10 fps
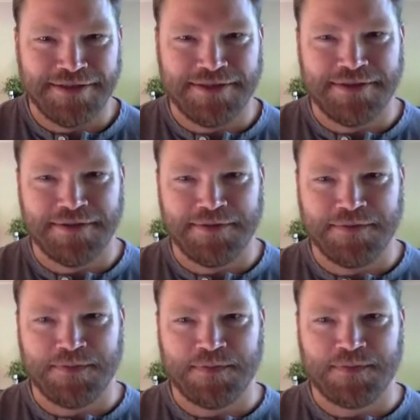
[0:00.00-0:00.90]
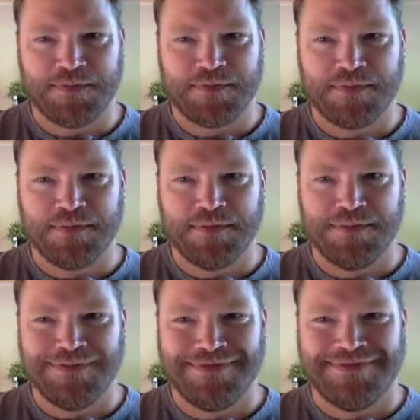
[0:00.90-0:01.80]

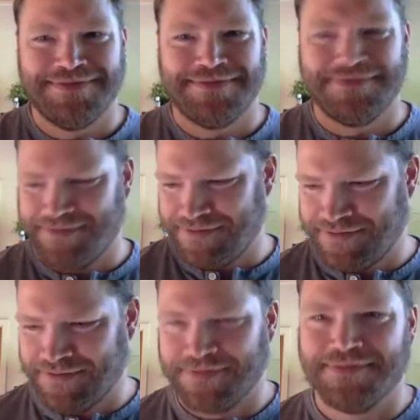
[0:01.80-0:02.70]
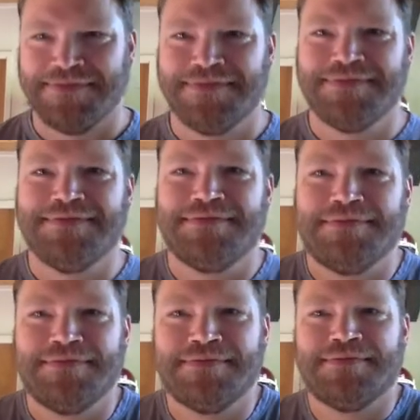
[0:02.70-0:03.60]

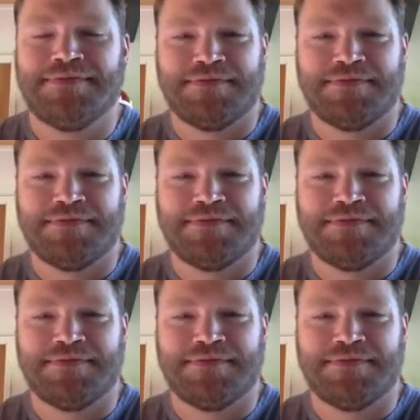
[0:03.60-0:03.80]
(silent)